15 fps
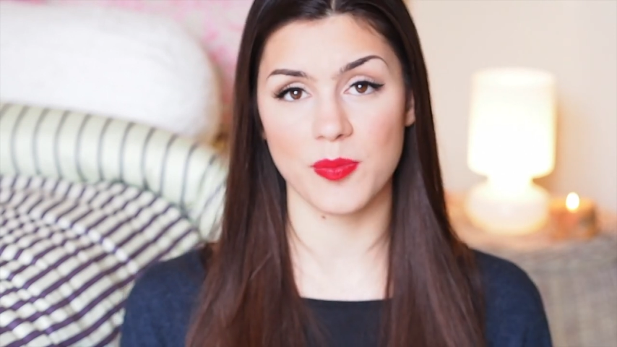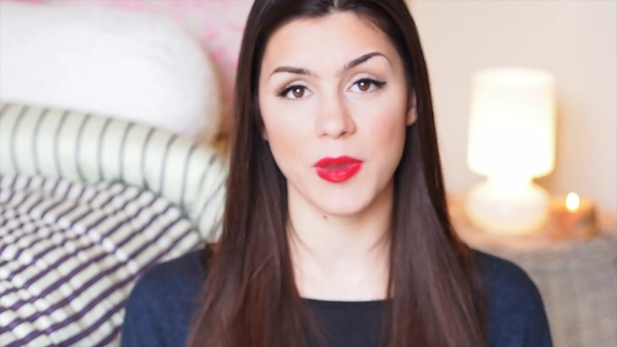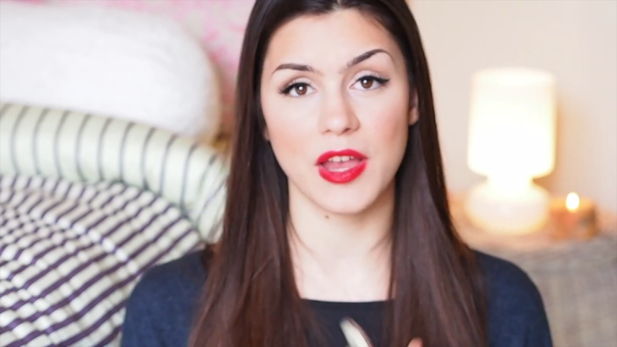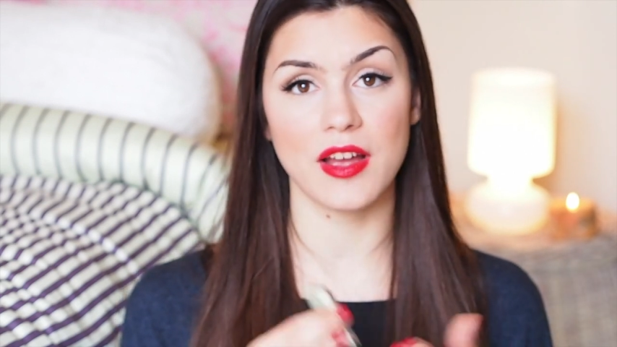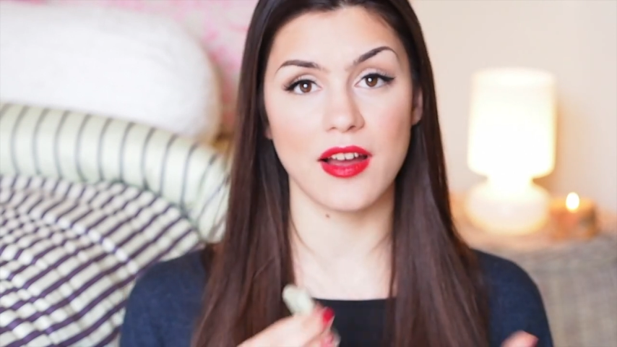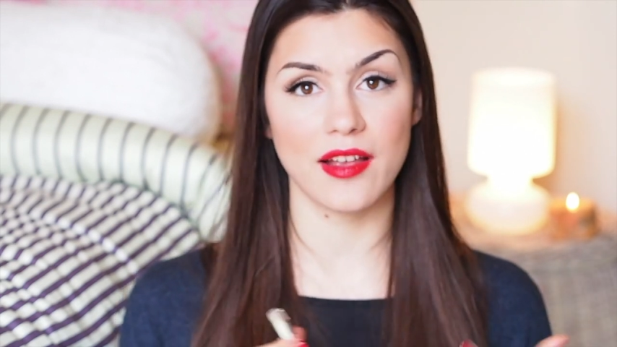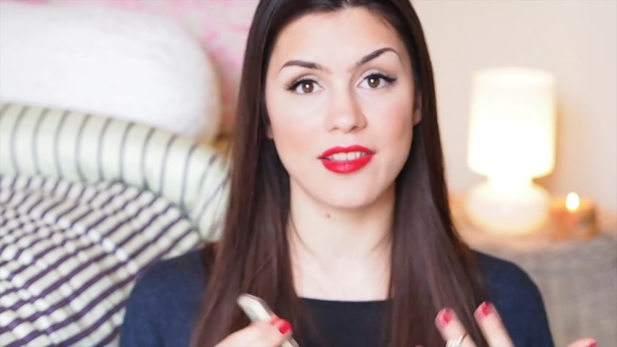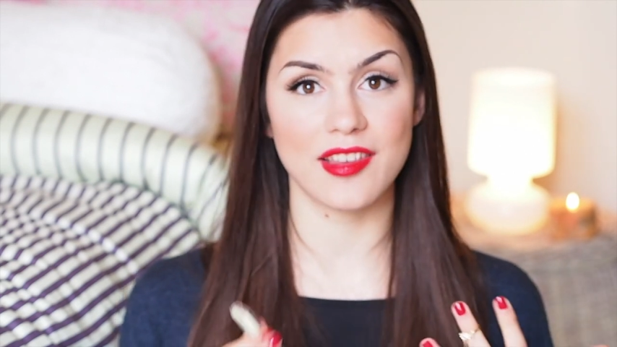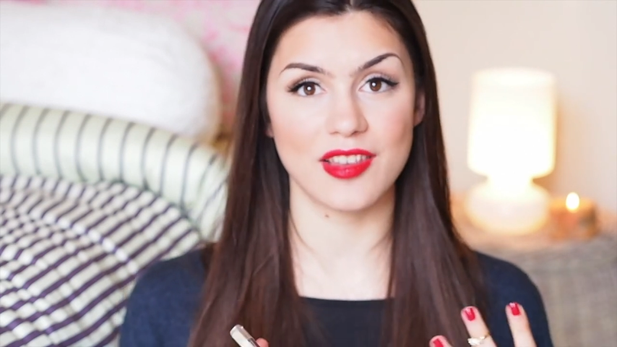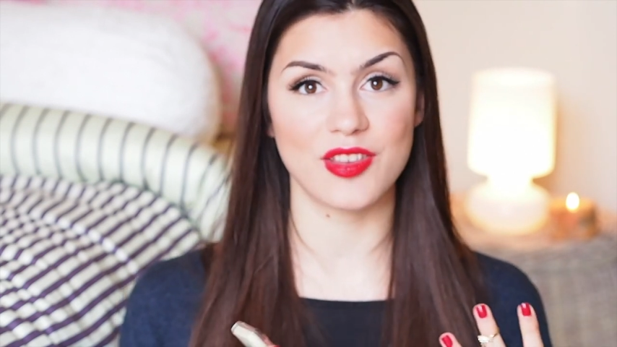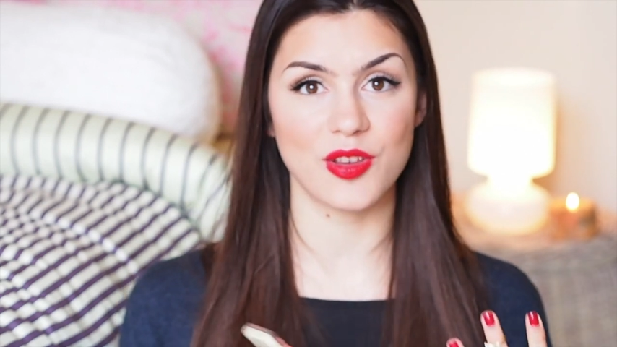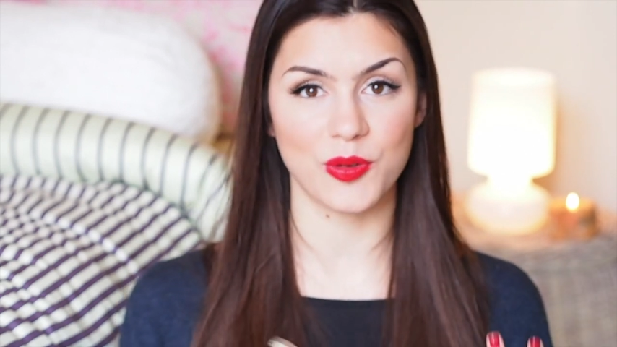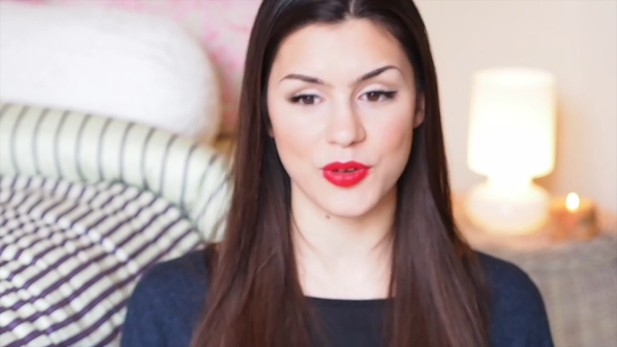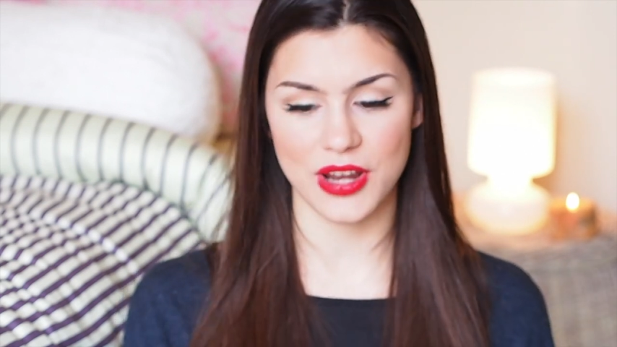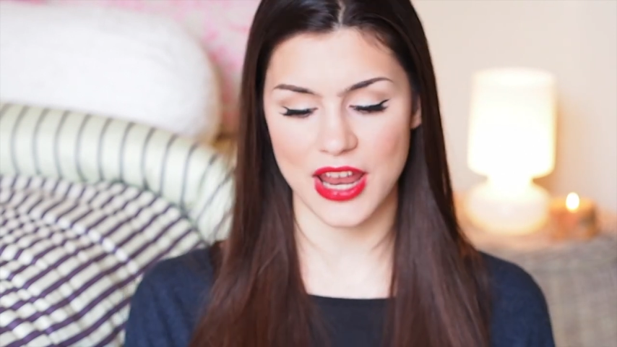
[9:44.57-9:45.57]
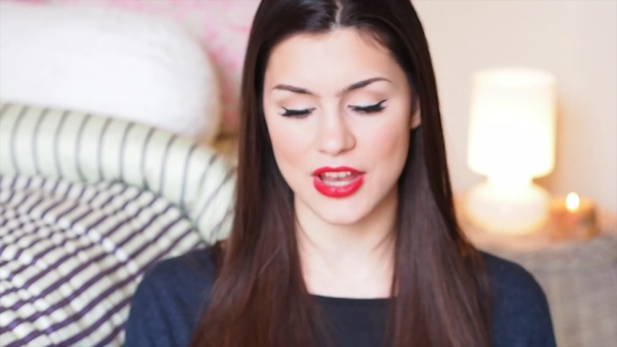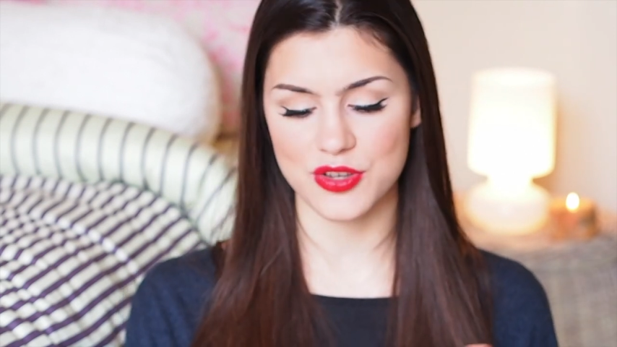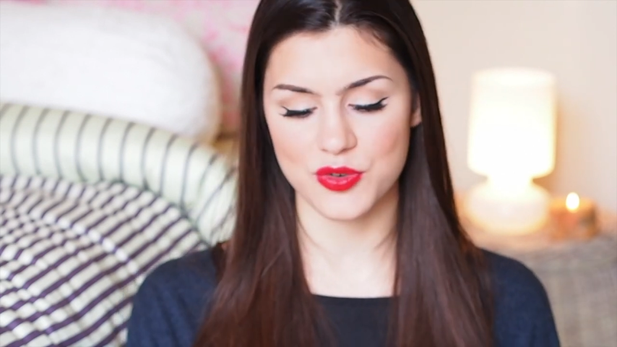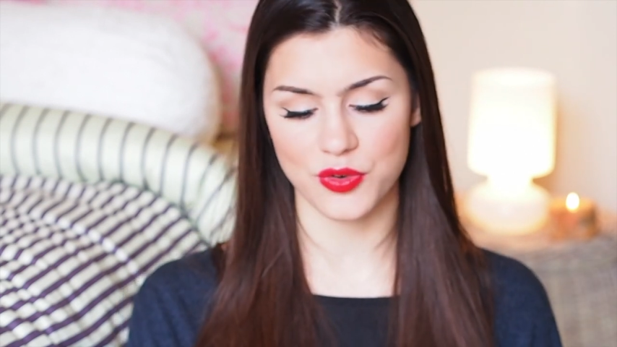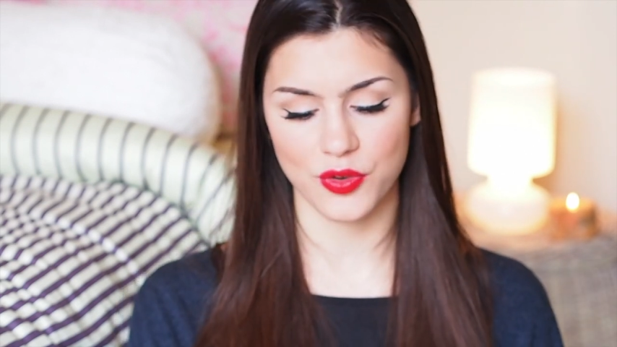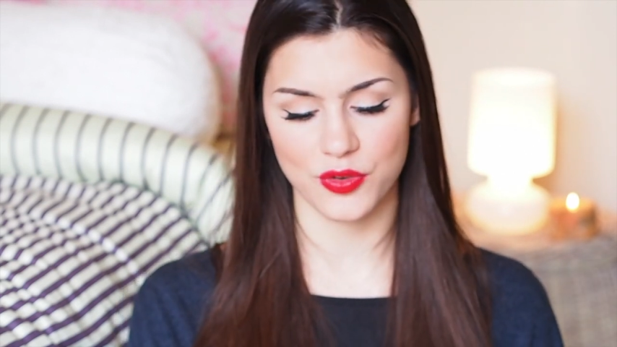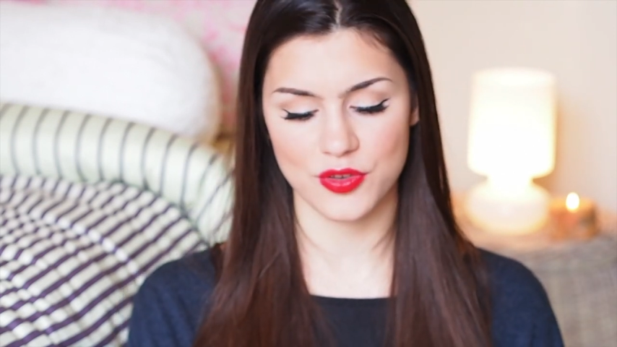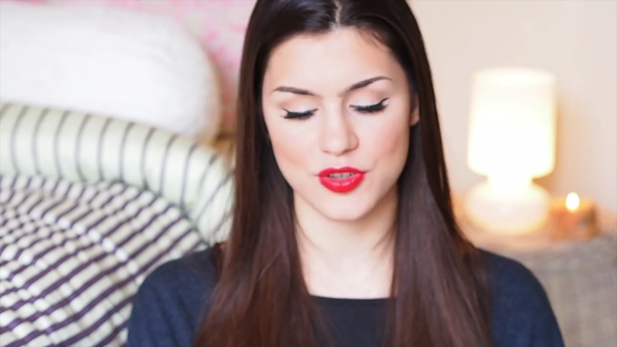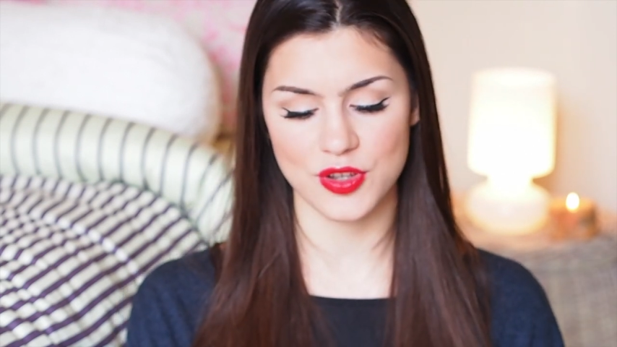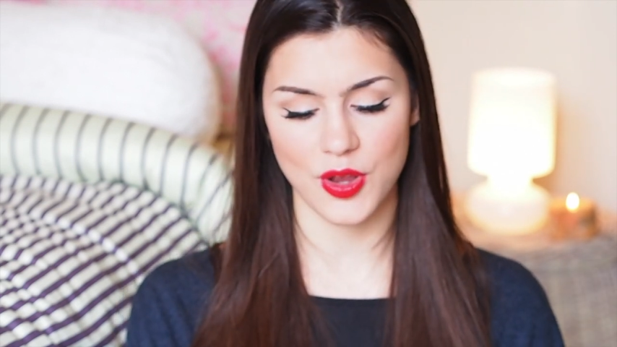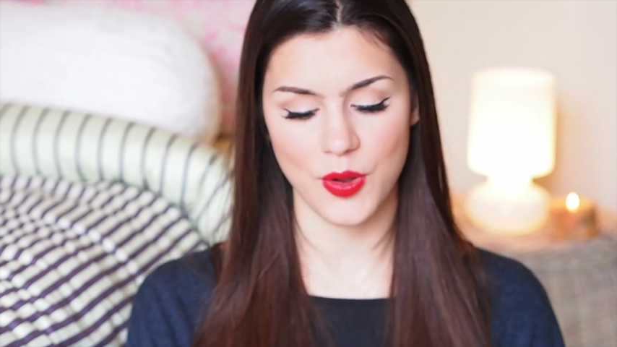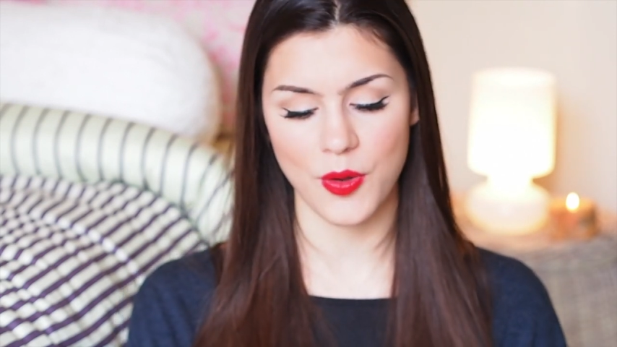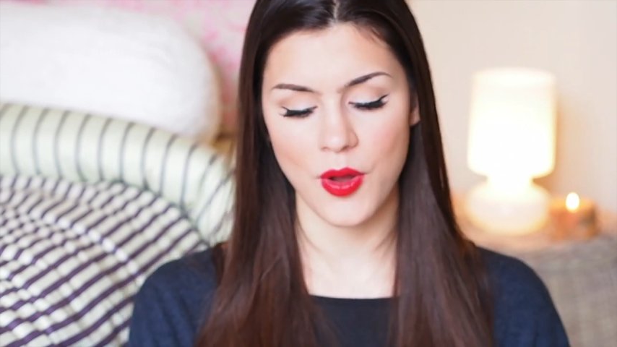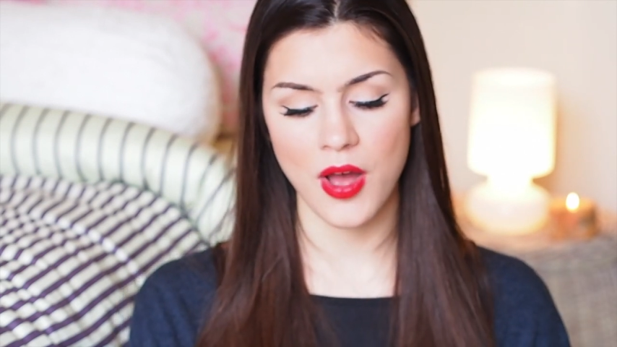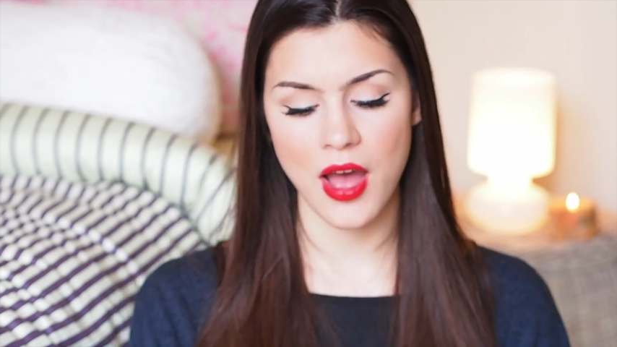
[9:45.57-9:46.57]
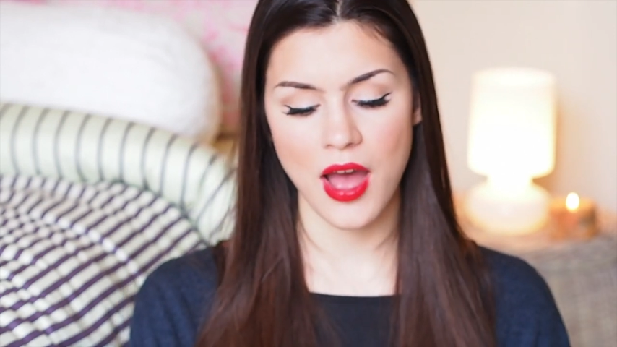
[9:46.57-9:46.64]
because it's so natural. So